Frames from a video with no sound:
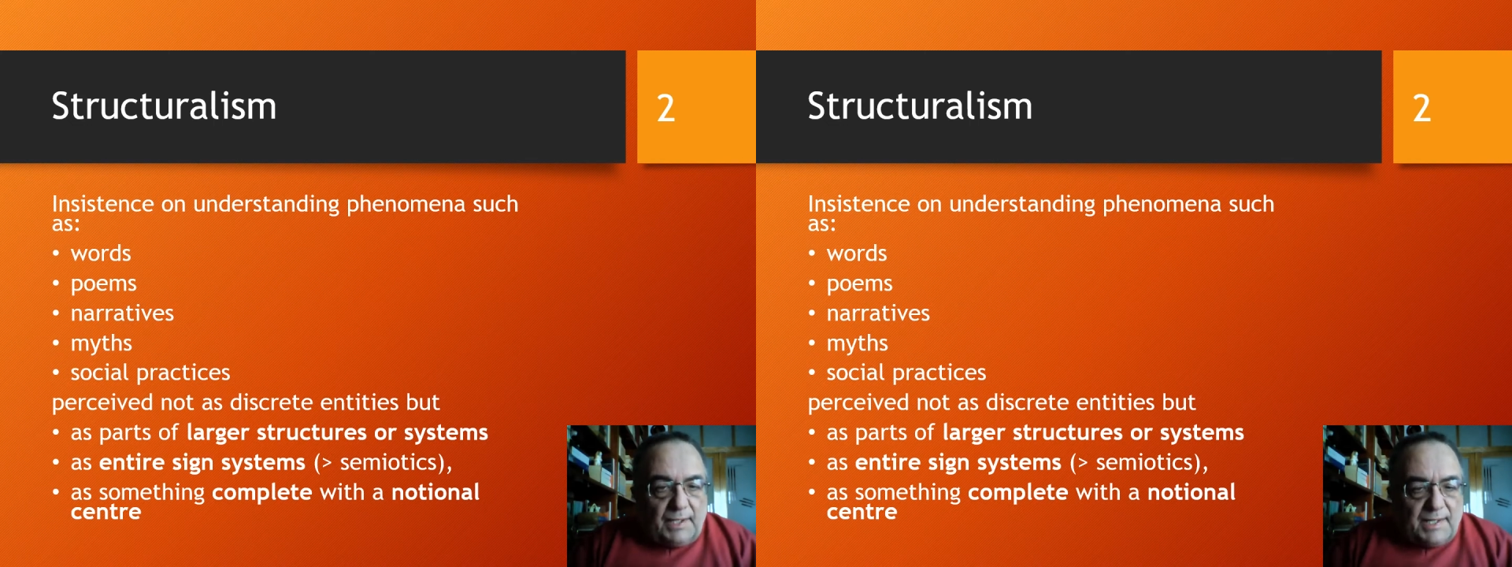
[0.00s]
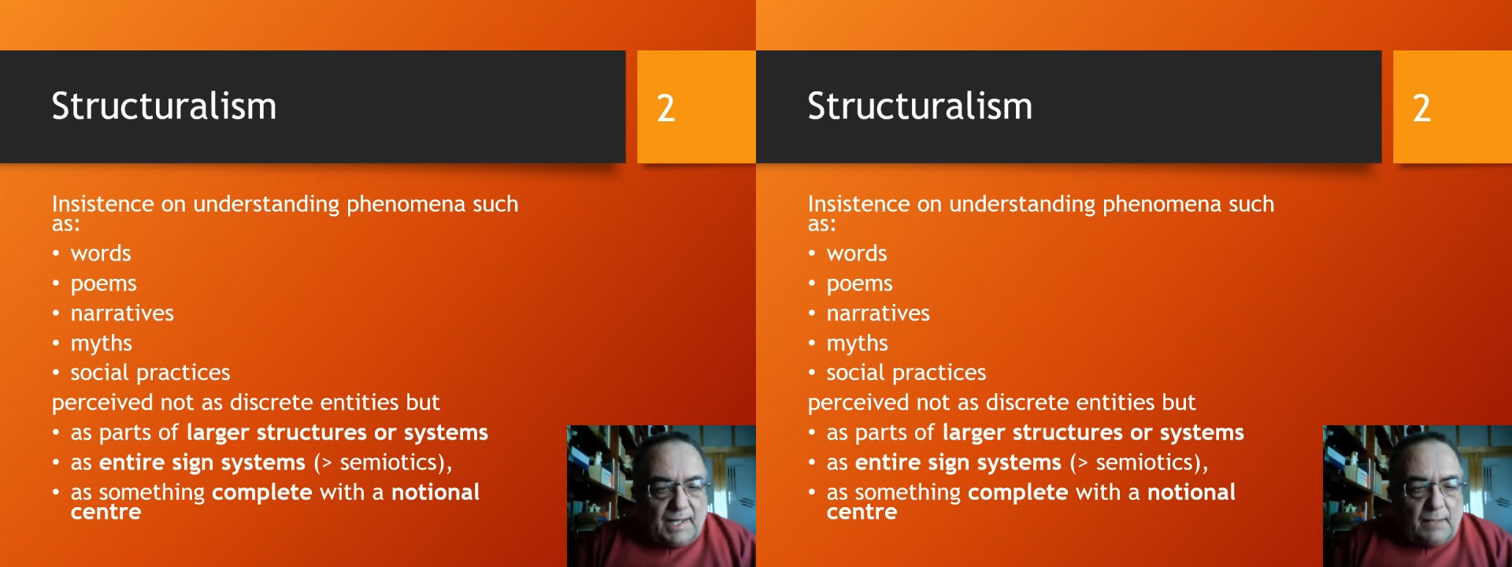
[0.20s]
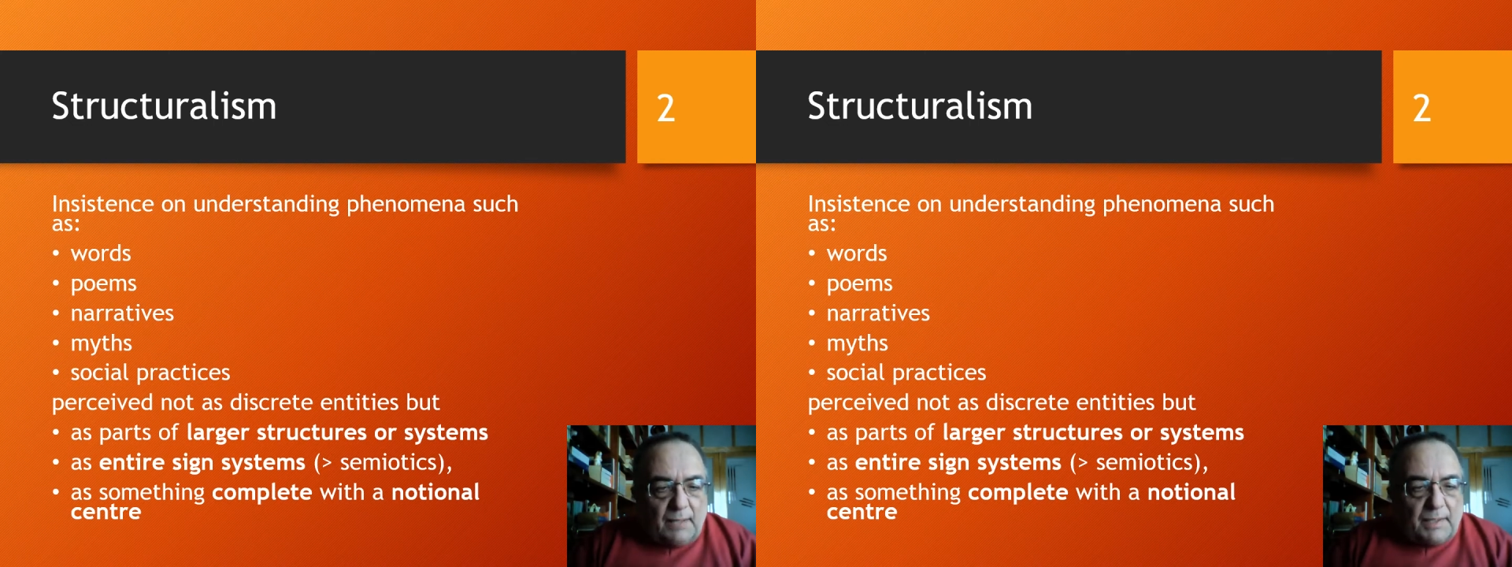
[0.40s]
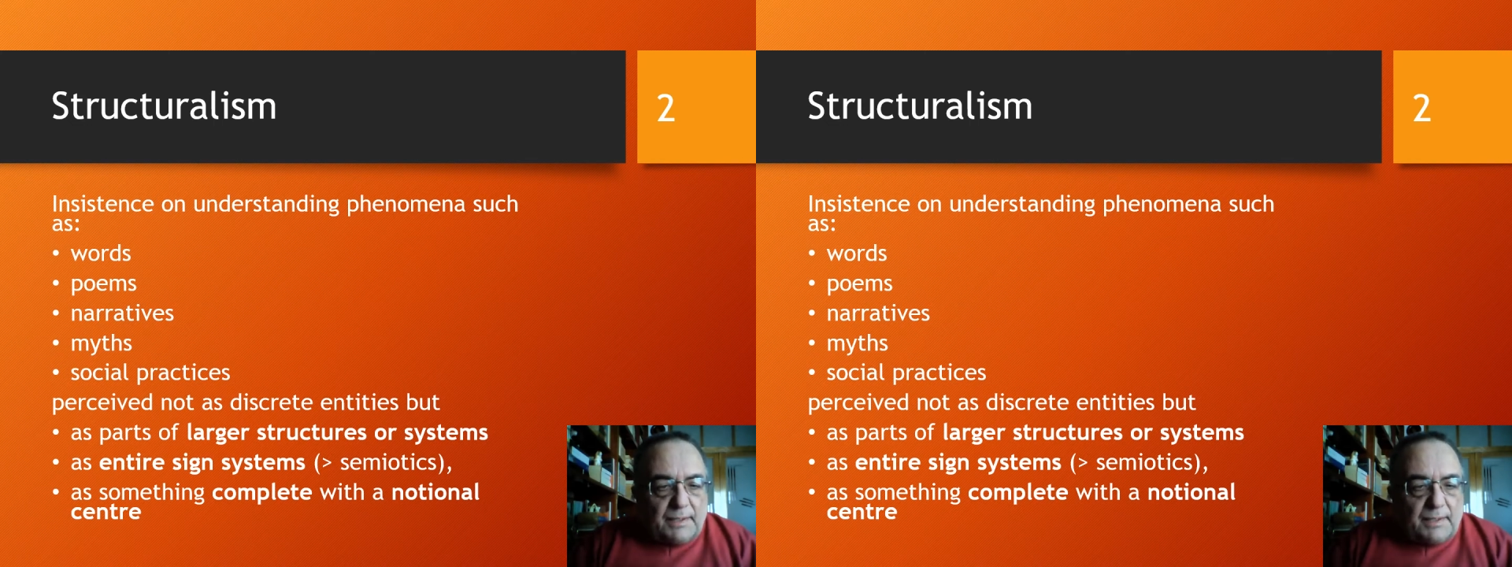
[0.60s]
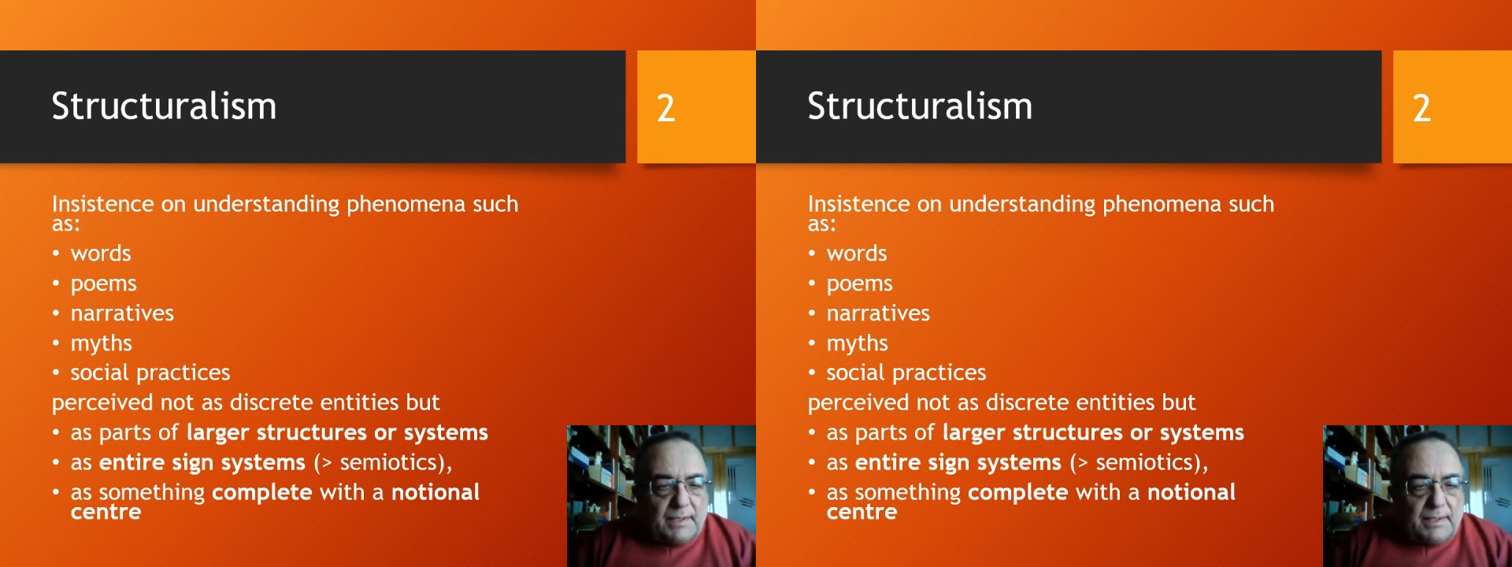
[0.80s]

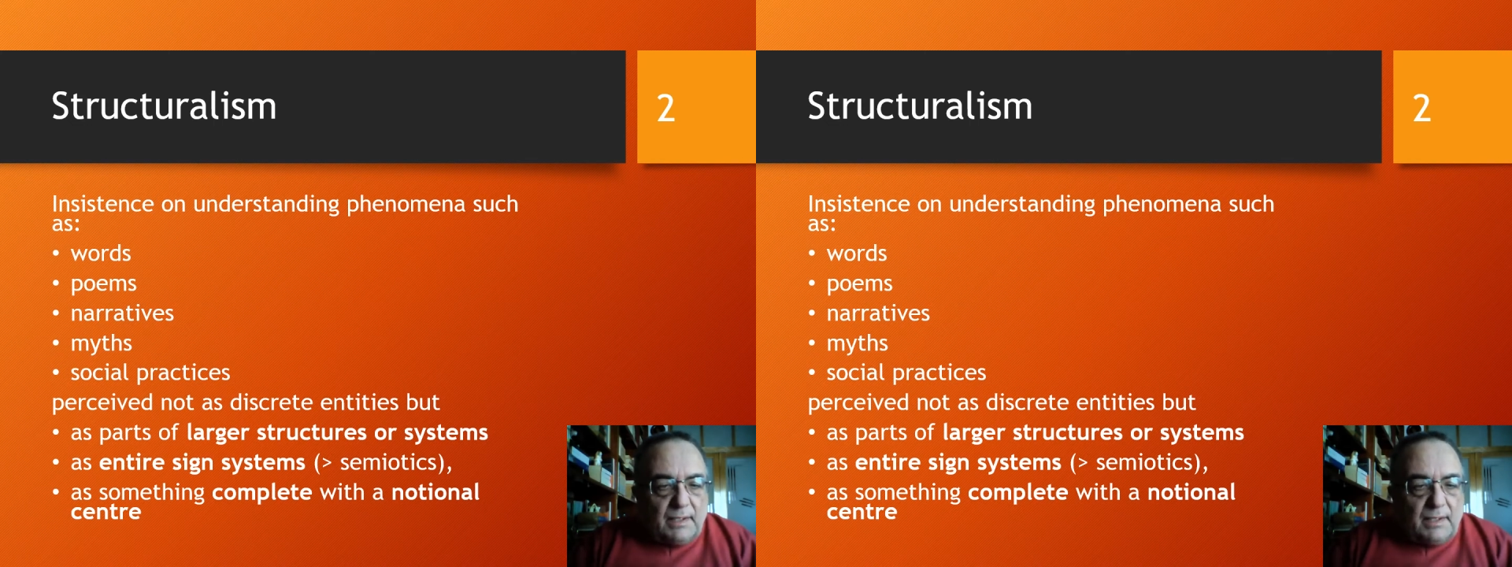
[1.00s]
elements